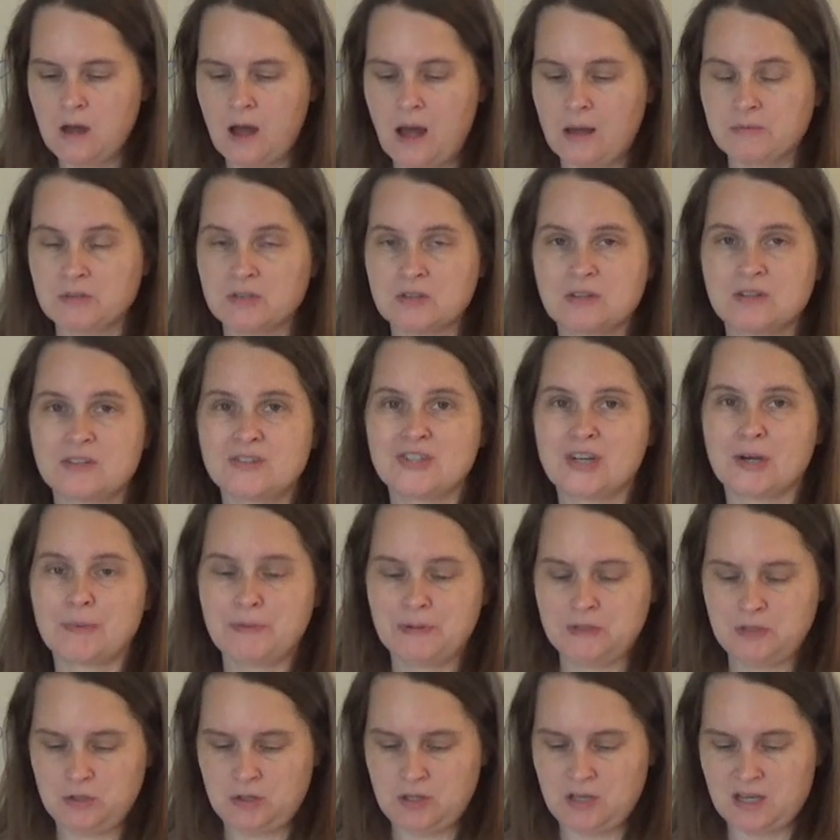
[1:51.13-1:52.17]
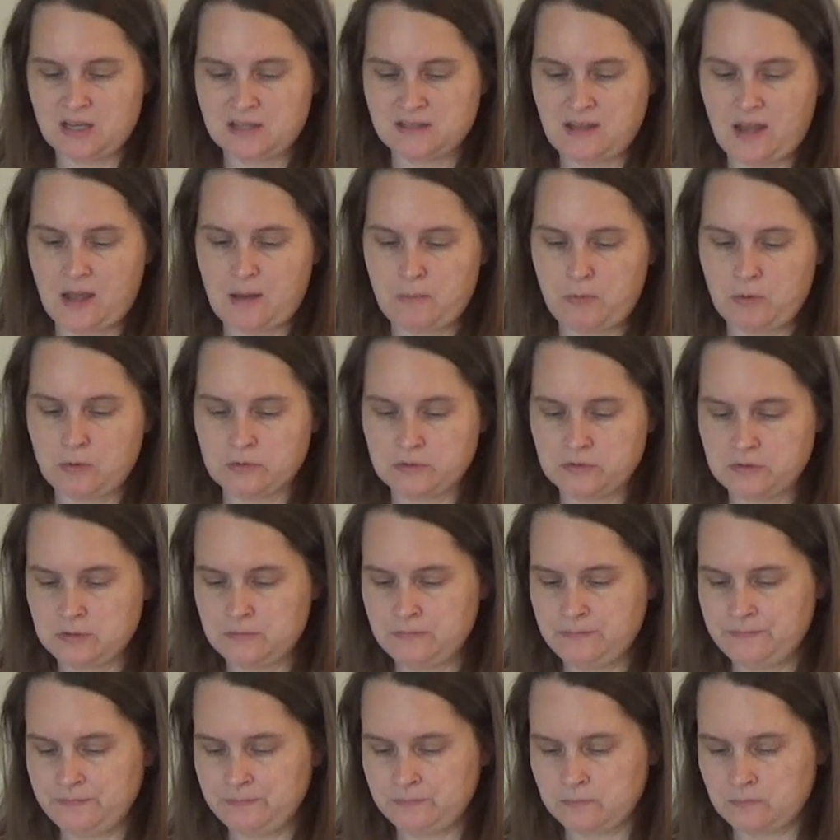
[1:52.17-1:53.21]
I'm just going to jump into the examples.
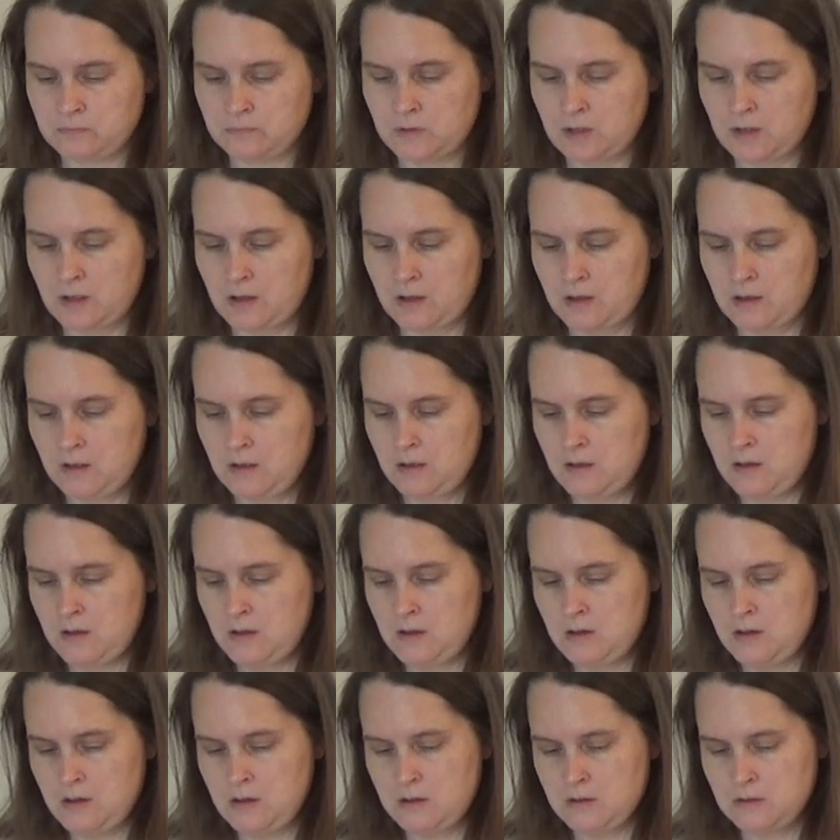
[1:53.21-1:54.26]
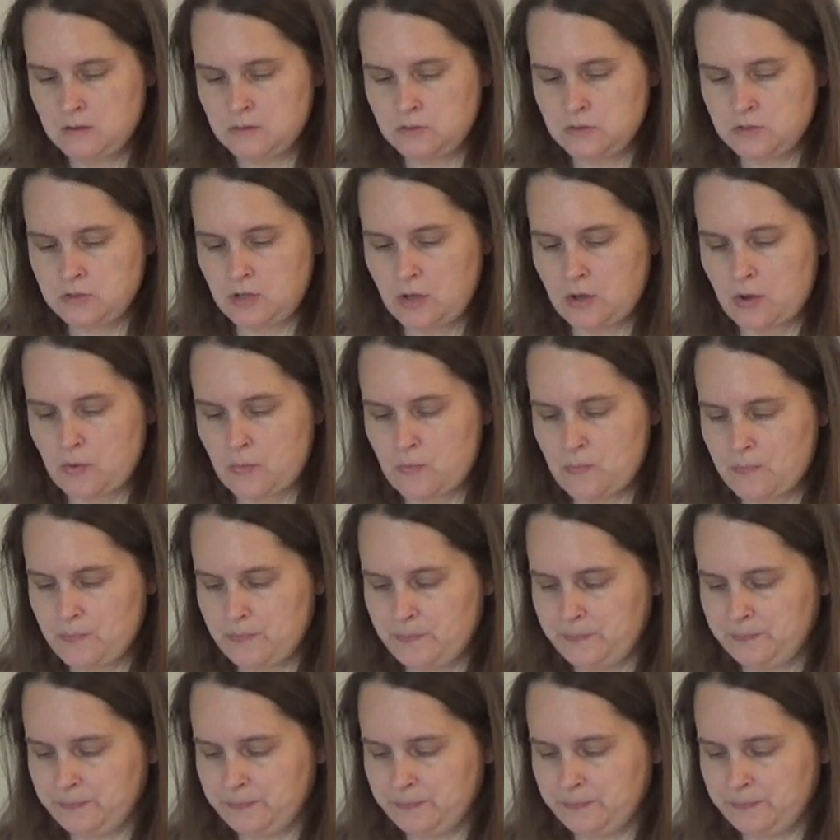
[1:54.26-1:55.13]
Okay. So,